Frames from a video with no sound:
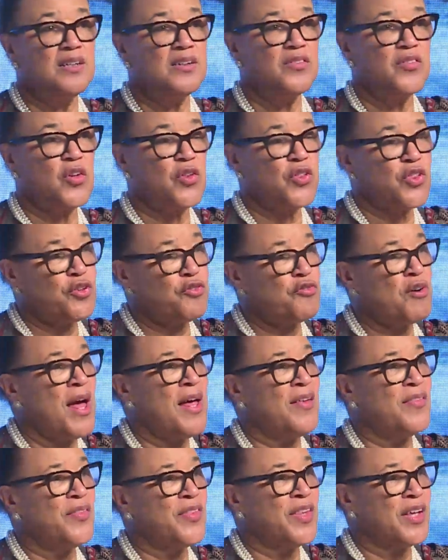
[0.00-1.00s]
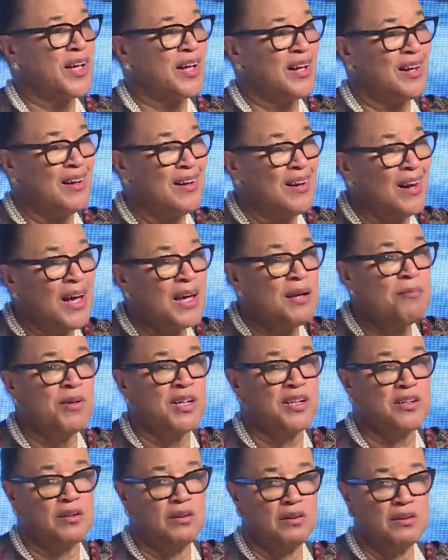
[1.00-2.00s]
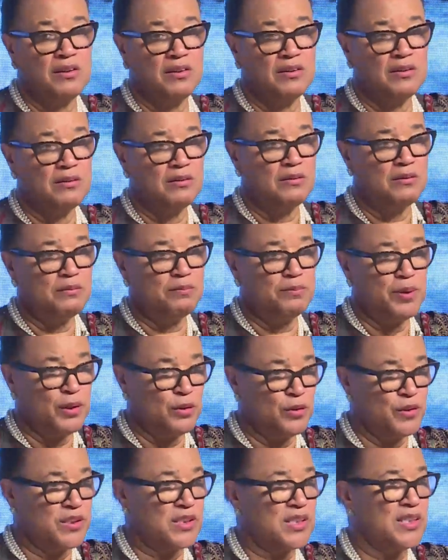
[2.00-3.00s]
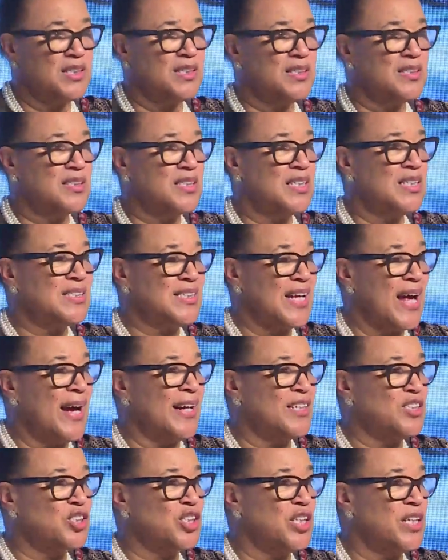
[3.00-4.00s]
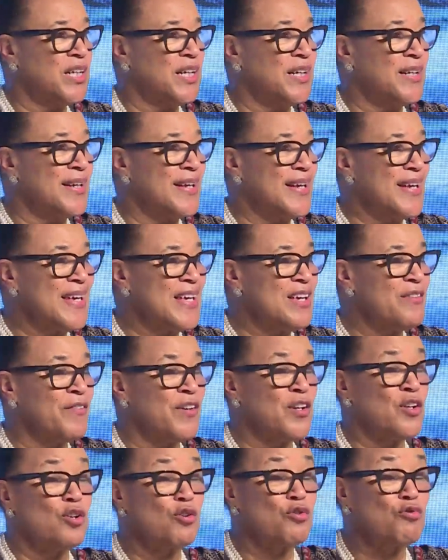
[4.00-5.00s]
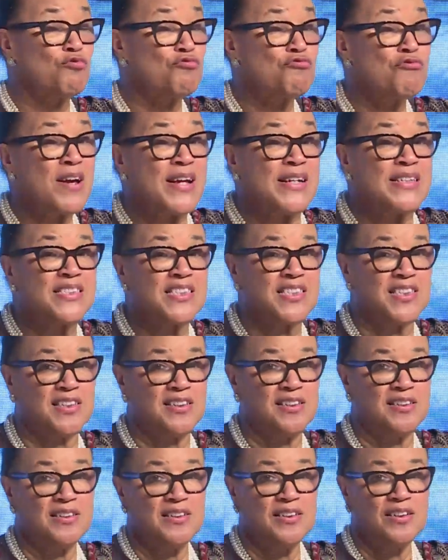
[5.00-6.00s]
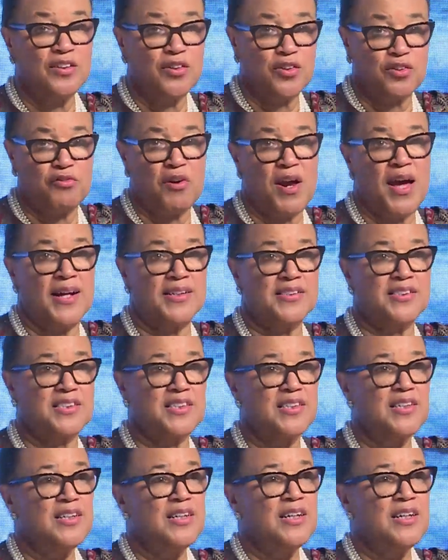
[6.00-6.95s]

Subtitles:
The threat that climate poses is actually an even greater threat.